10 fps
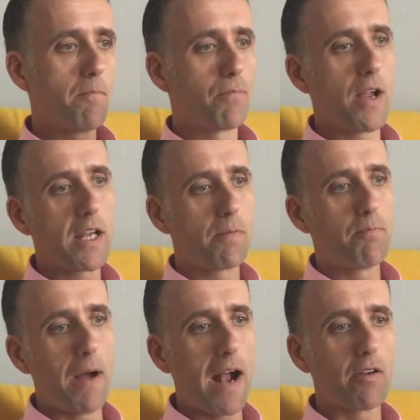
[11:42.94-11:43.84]
break
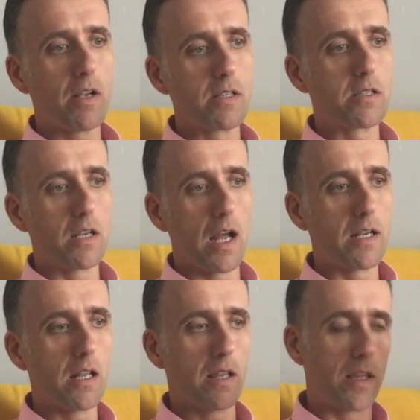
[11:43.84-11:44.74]
barriers that I
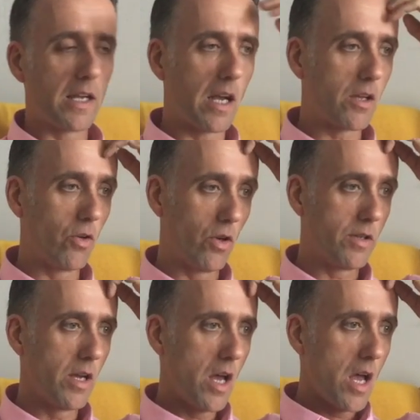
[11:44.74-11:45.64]
didn't think I
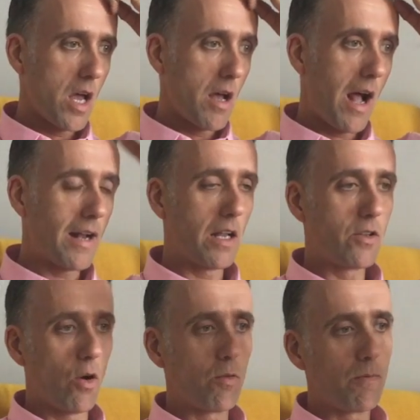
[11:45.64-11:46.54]
could. And I
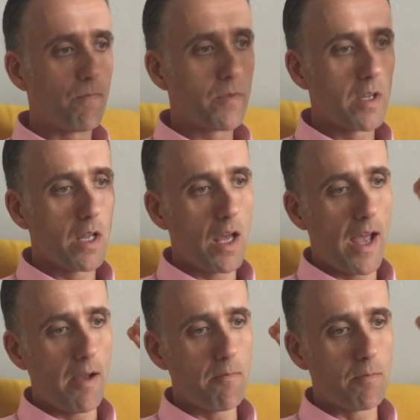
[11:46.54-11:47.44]
don't,
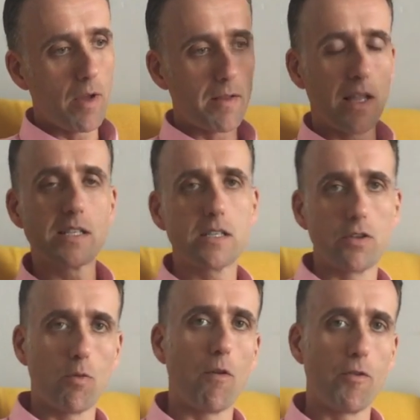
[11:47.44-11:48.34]
this is
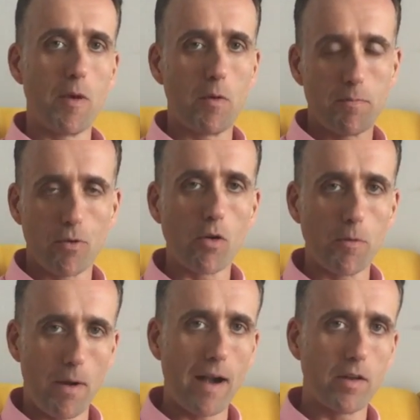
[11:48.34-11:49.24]
another one for me. We broke a
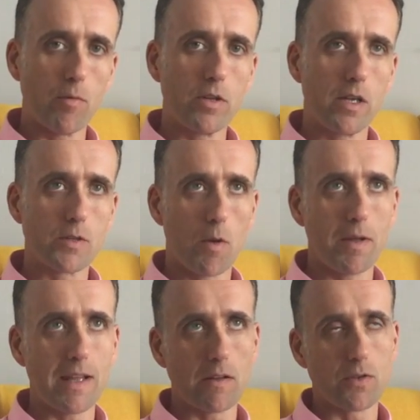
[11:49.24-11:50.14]
barrier with this. We
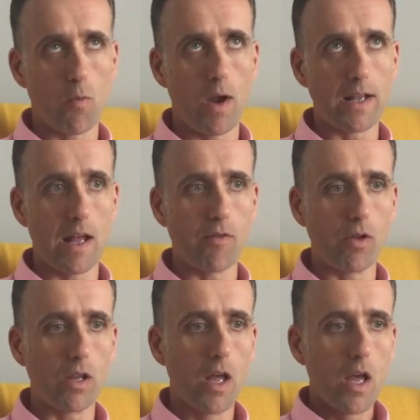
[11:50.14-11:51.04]
went down to a weight
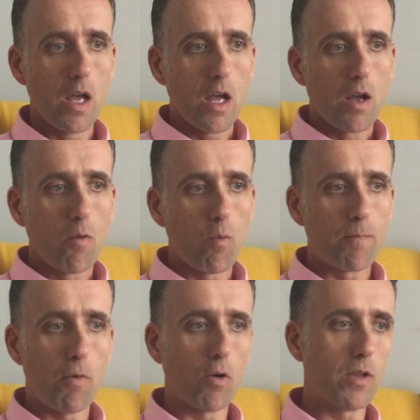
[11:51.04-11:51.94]
level we
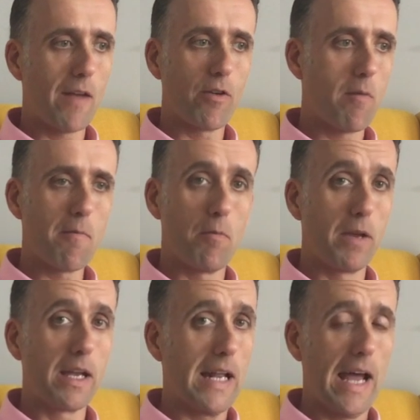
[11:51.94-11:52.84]
both never remember
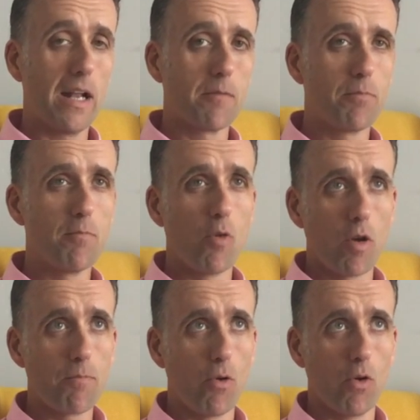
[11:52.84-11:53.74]
being at. But more
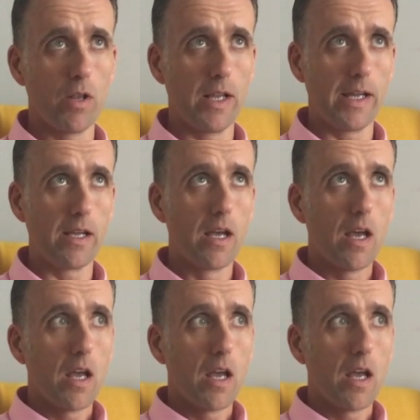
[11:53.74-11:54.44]
importantly,